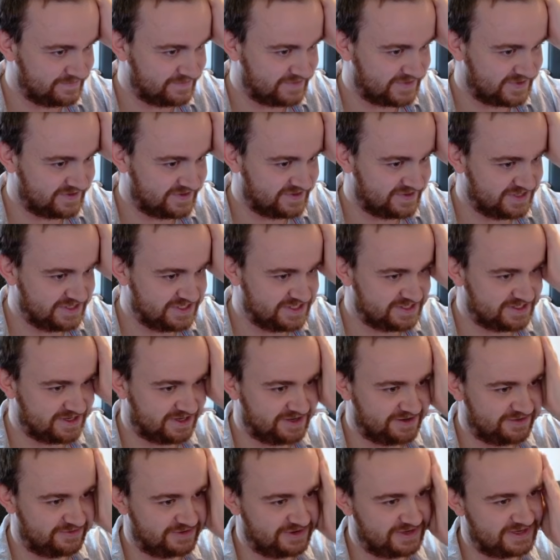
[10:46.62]
I think this is
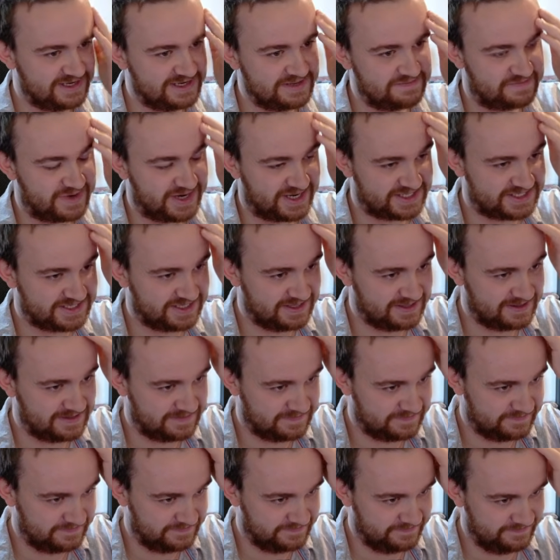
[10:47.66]
unironically better.
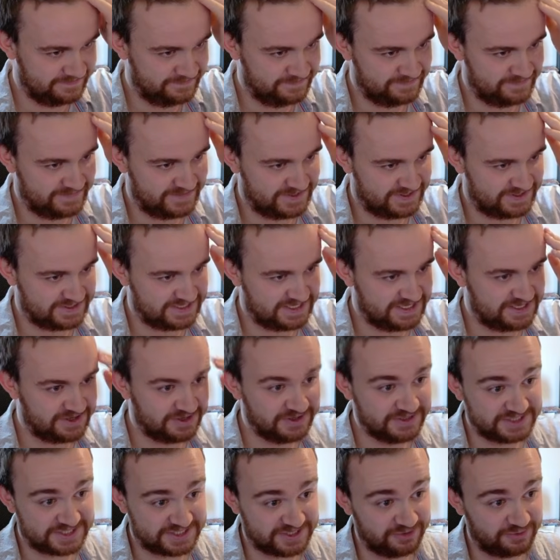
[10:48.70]
Because he
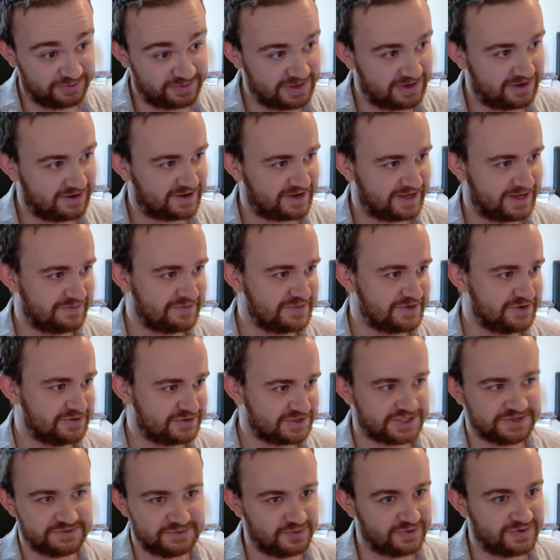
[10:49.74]
could still block, and we
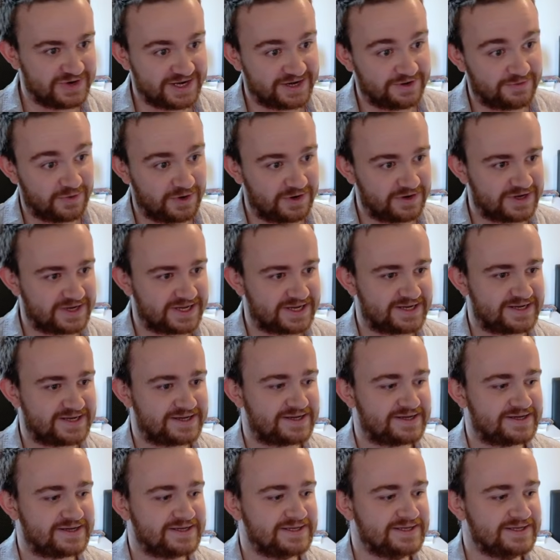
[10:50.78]
also will get a 1k
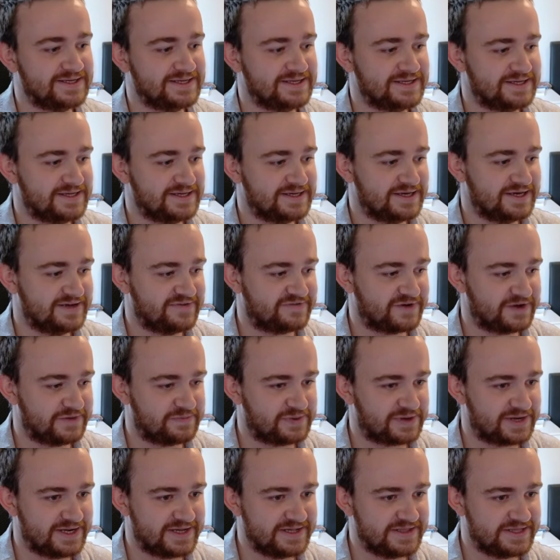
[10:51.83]
here. If I
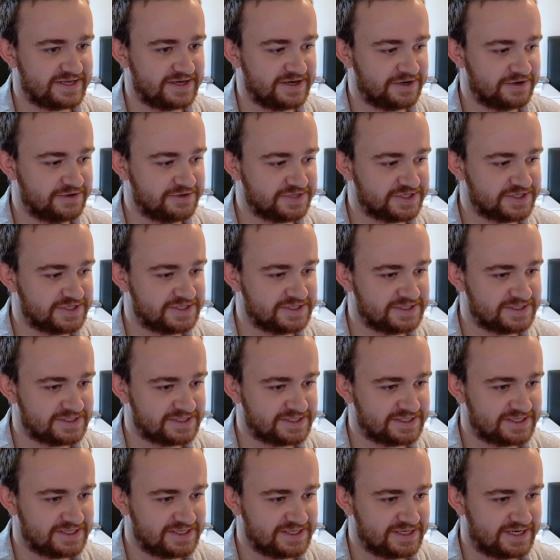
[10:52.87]
play the Odin,
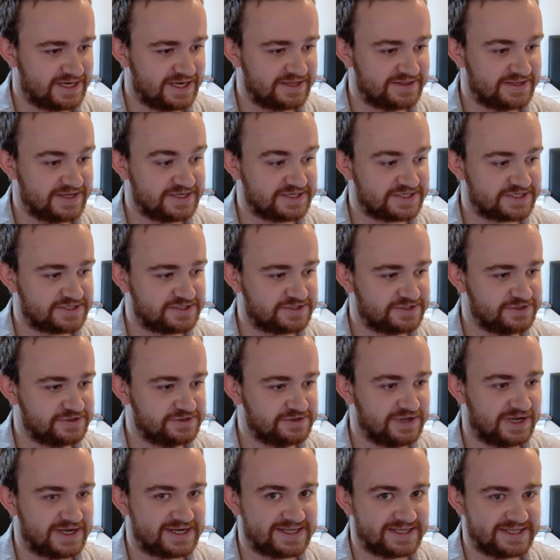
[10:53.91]
and then do,
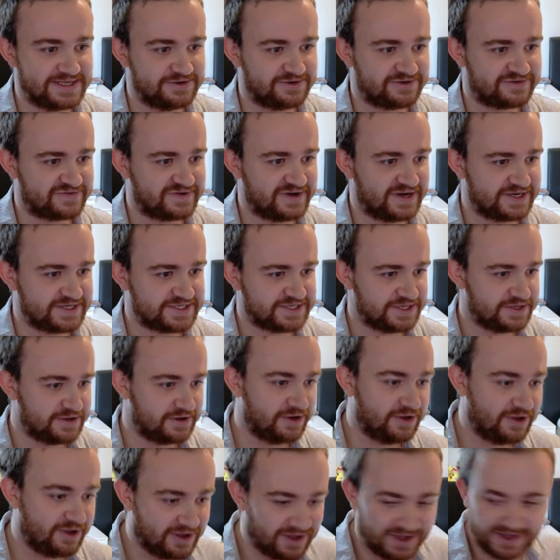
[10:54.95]
like, leader effect.
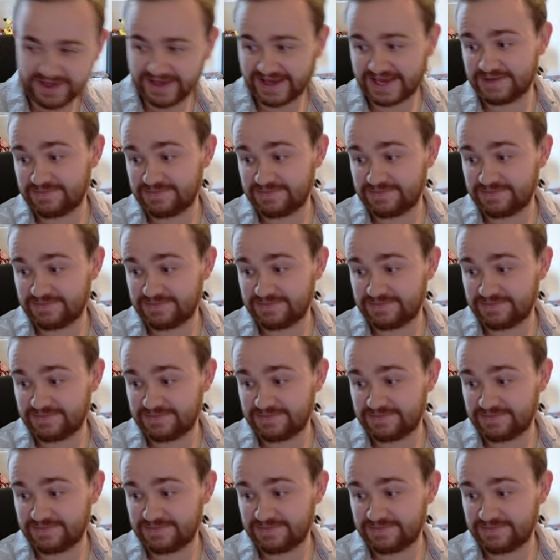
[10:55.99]
Oh, he